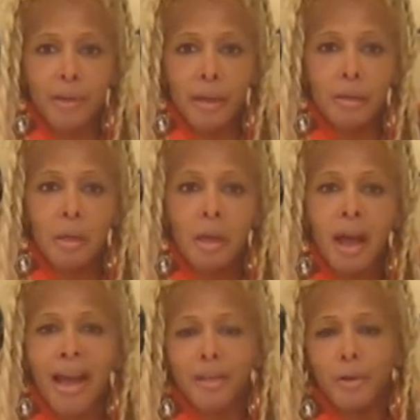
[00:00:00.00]
and
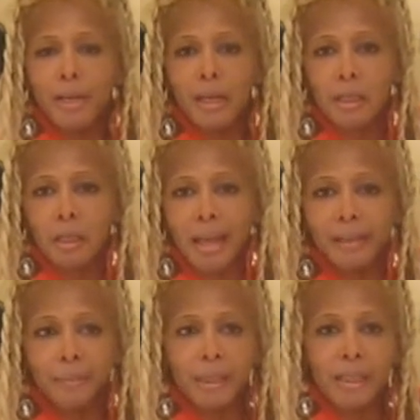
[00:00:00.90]
I know he doesn't
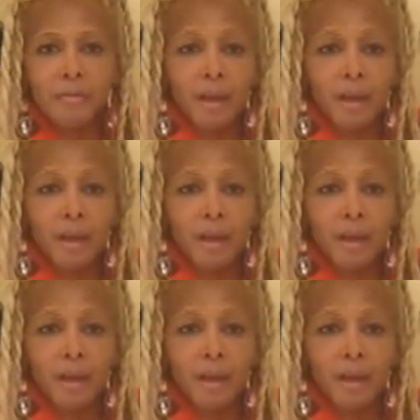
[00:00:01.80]
like me and stuff.